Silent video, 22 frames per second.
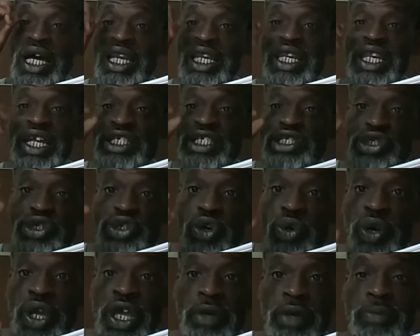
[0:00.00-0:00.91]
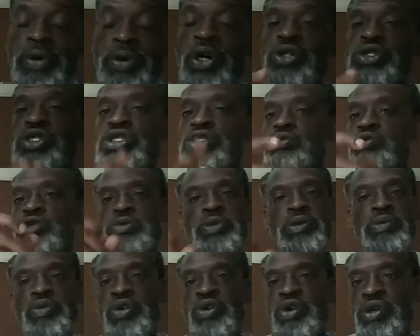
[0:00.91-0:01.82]
electrical impulses, which
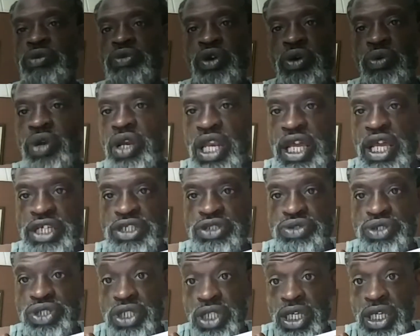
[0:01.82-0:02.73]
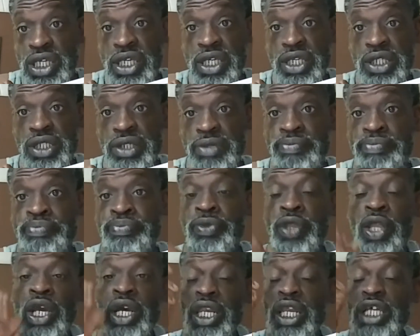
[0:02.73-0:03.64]
people don't even know what electricity is
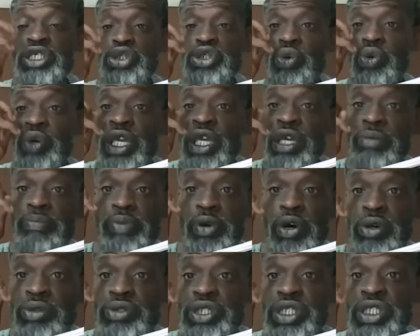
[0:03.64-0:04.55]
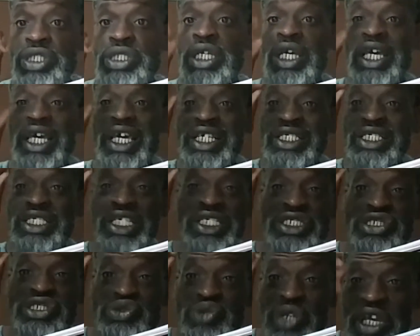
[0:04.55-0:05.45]
electrical impulses is,
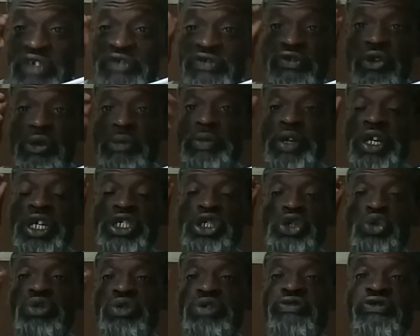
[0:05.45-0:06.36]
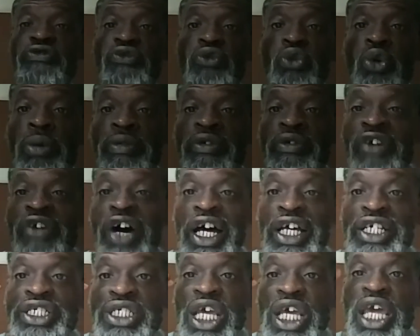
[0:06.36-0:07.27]
is transforming it to a form
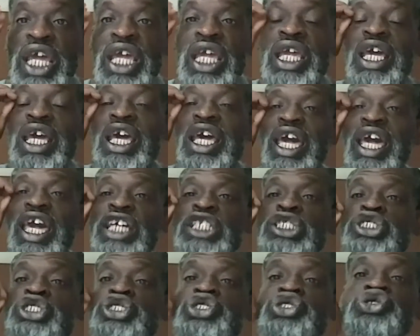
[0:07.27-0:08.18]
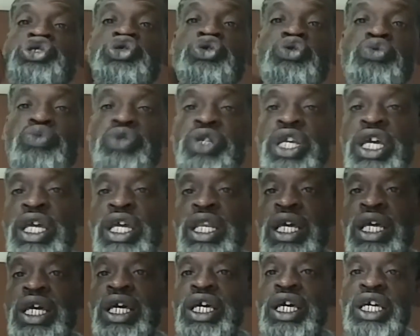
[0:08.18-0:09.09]
of shape and shooting it
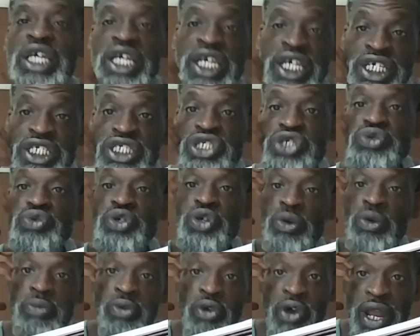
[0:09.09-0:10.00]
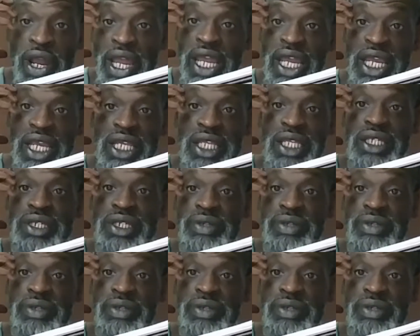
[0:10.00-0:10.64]
into your brain,